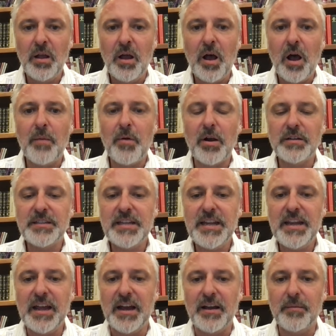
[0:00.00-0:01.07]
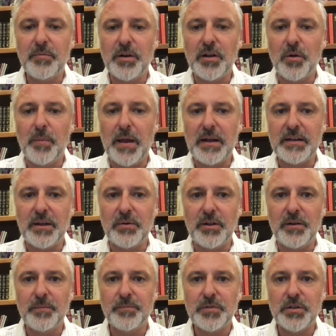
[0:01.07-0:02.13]
Hamartia, I'm going to go back down
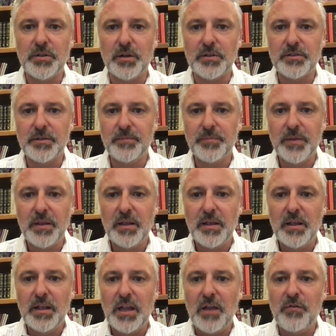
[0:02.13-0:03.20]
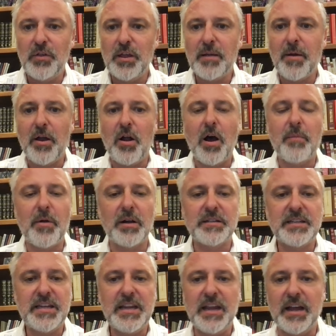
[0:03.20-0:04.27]
here to doxa. If you think about
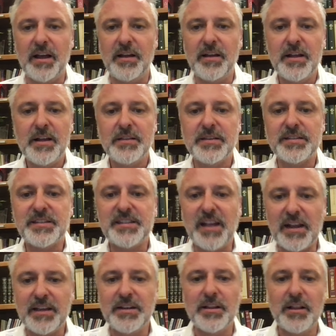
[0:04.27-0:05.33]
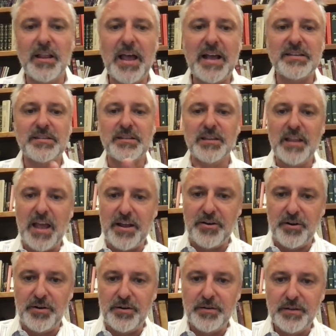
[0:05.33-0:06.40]
hamartia, the second to the last
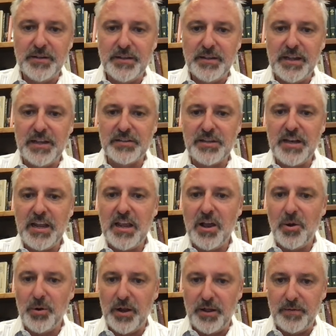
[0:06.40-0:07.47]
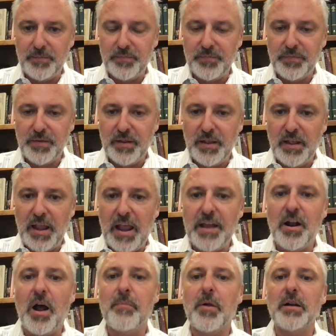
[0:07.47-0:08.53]
letter is an iota. And
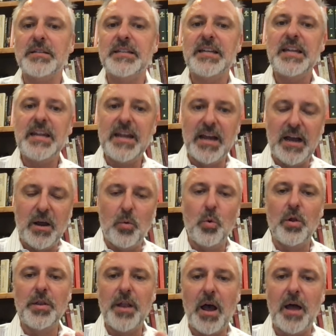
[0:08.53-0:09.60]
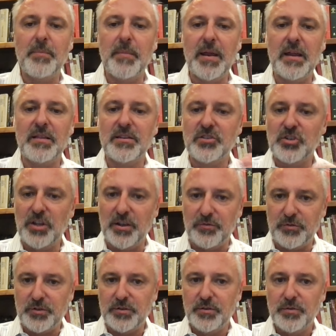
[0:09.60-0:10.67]
hamartia will not make the
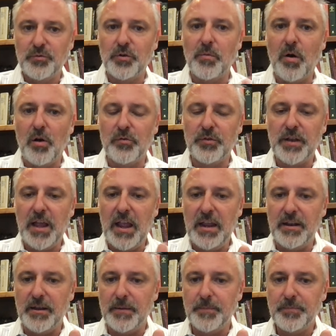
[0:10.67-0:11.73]
shift from alpha to eta.